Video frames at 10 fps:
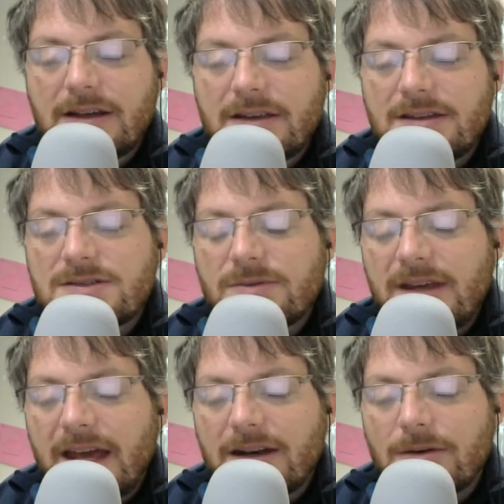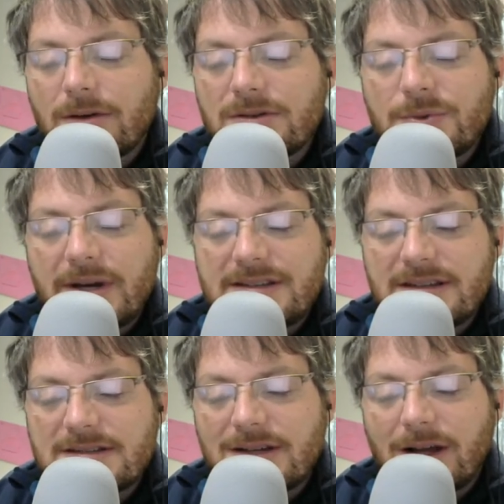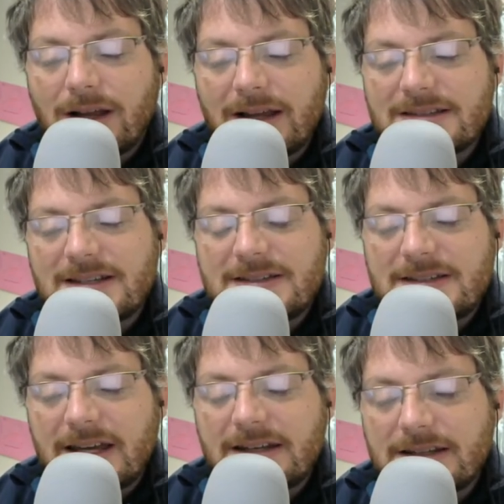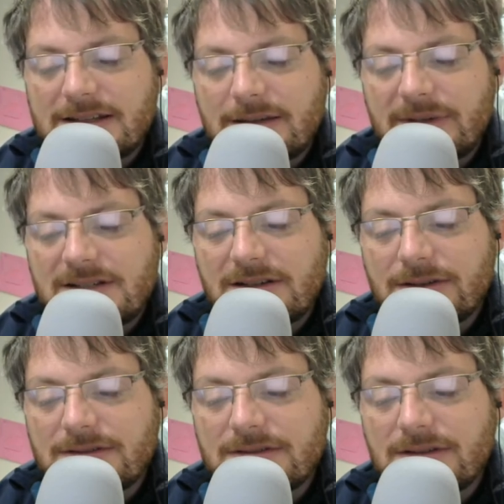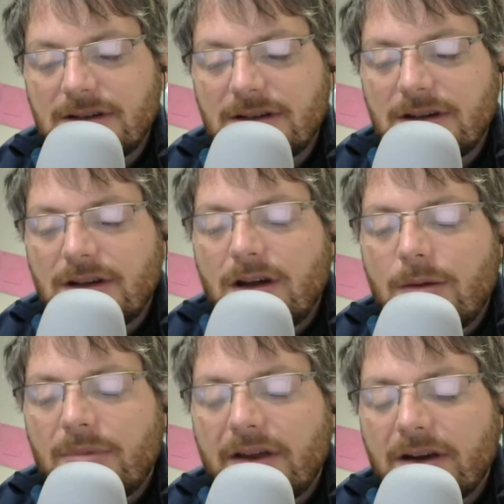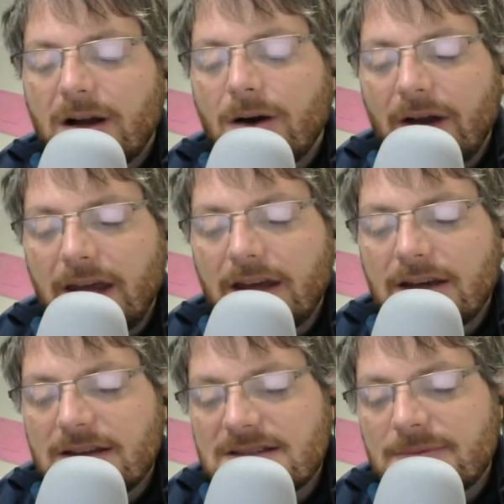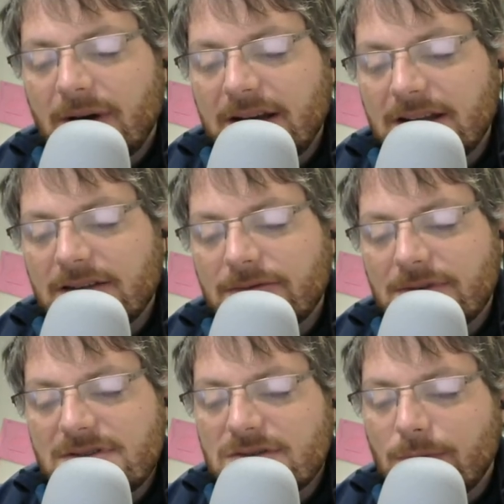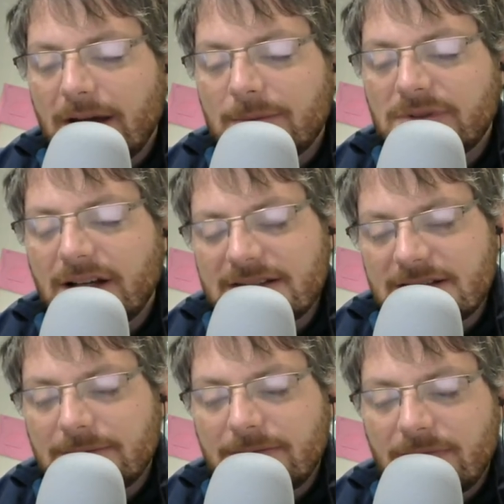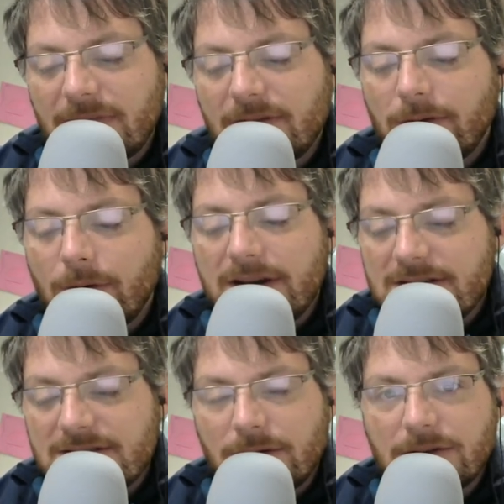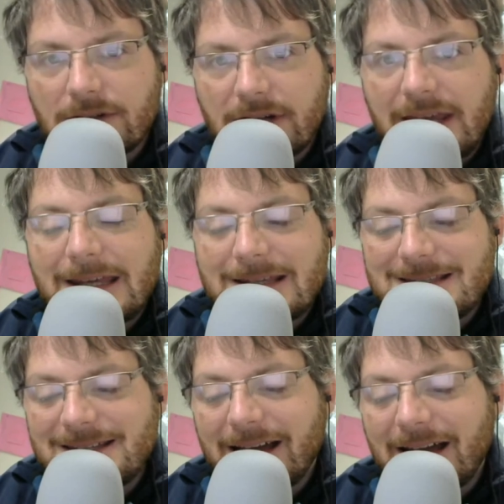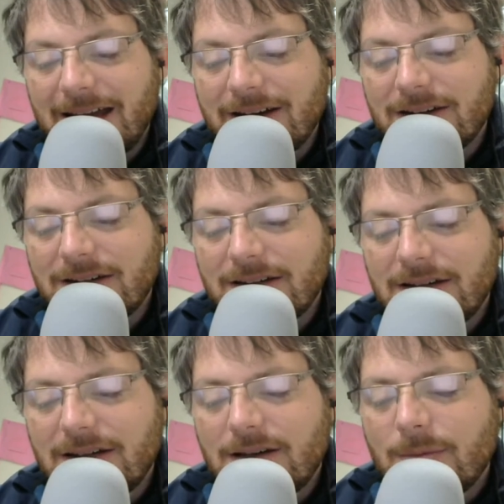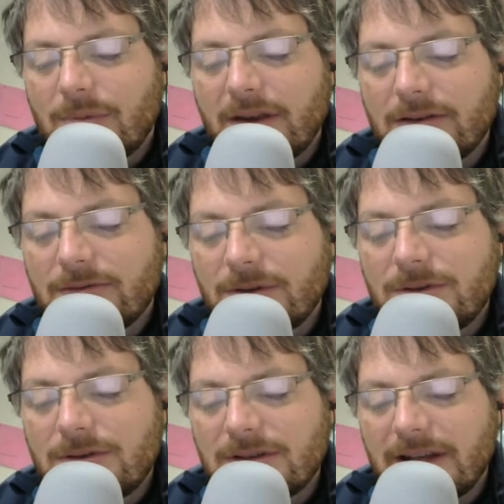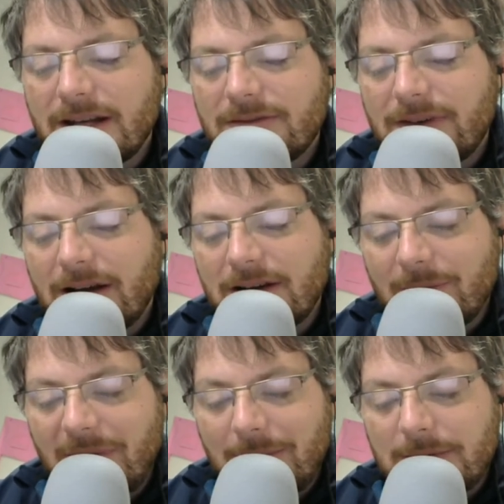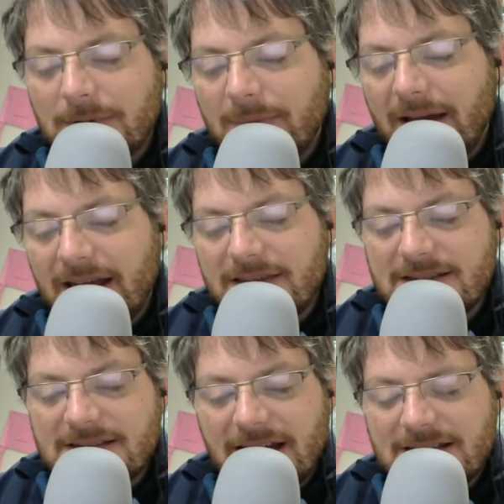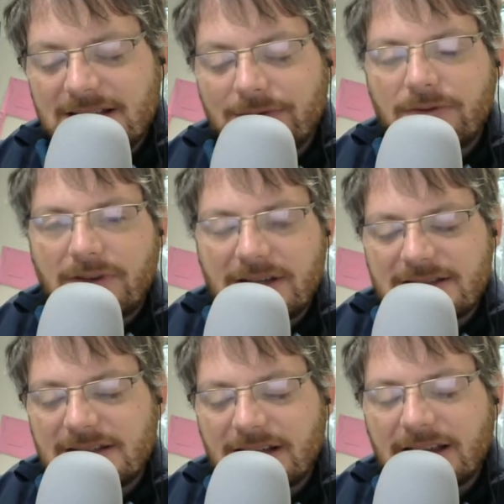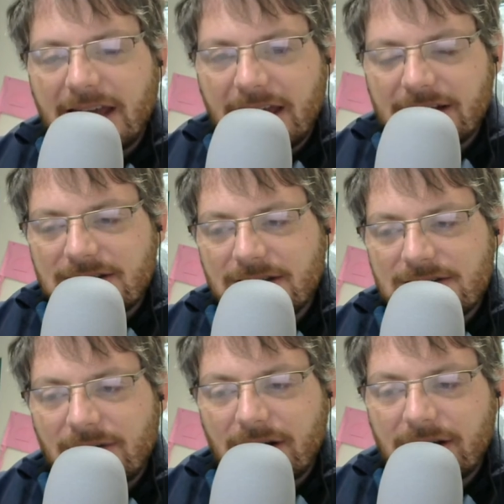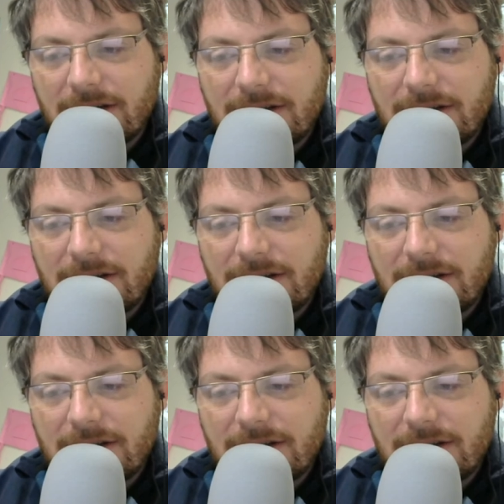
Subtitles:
The tree had grown twice as tall as I stand on tippy toes. Brother Koi spotted the first white blossom. 4 years older, he can see higher. Brother Vu later found a baby papaya the size of a fist clinging to the trunk.